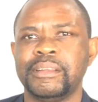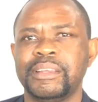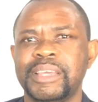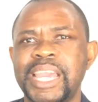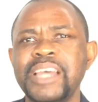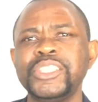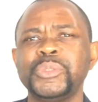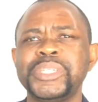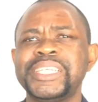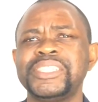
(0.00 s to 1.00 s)
how do
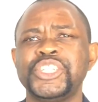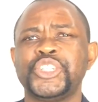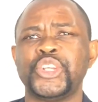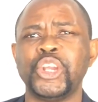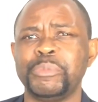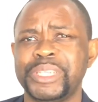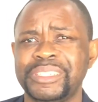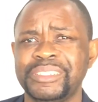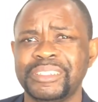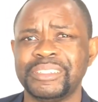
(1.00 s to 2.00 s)
we then
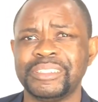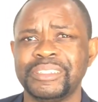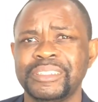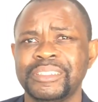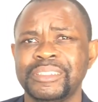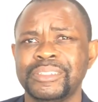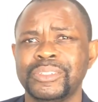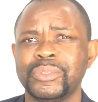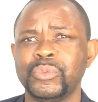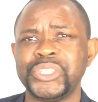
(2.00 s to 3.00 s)
determine
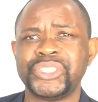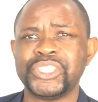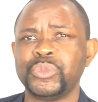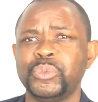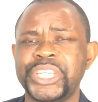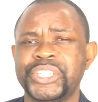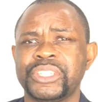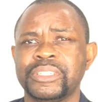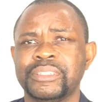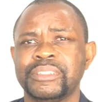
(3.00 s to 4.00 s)
which is which?
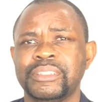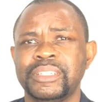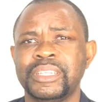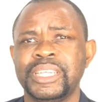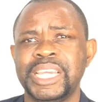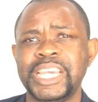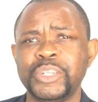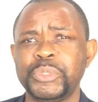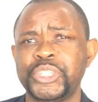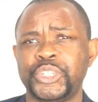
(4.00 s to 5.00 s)
How do
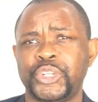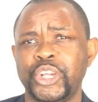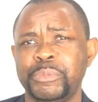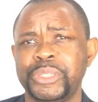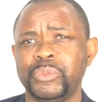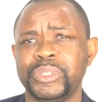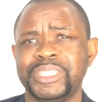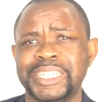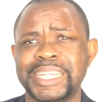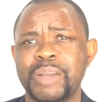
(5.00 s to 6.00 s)
we determine whether
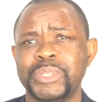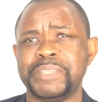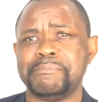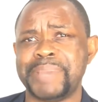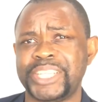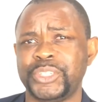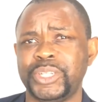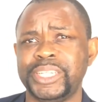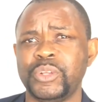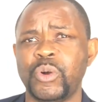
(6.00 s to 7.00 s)
the noun is
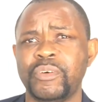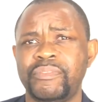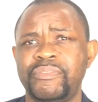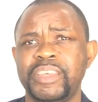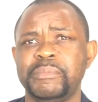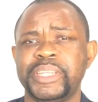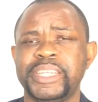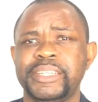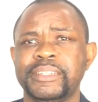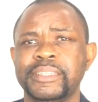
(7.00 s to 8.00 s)
masculine or
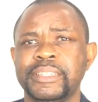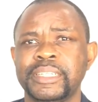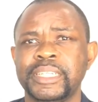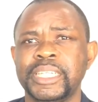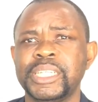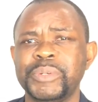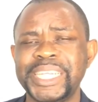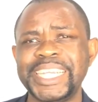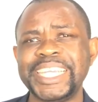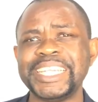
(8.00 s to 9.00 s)
feminine? Now,
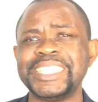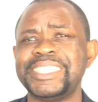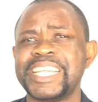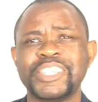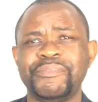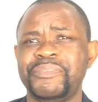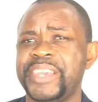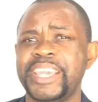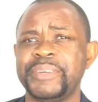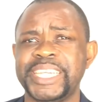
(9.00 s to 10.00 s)
in English, that's
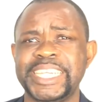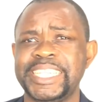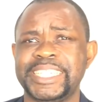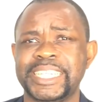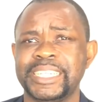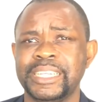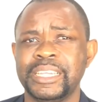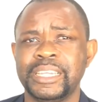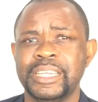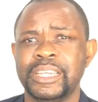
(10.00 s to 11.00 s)
very easy.
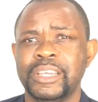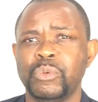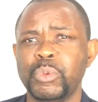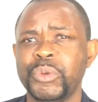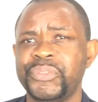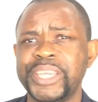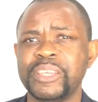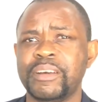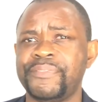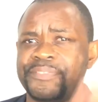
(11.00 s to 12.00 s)
When we think
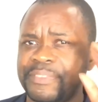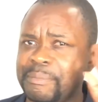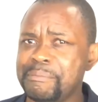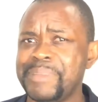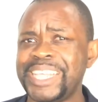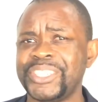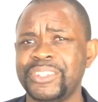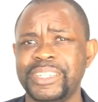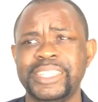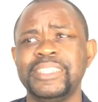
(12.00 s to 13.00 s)
of
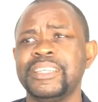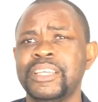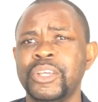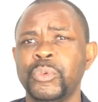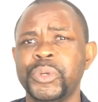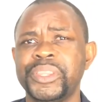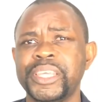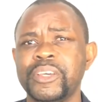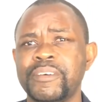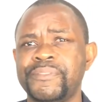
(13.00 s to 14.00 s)
masculine, we
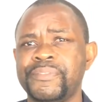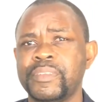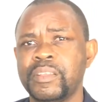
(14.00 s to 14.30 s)
think of,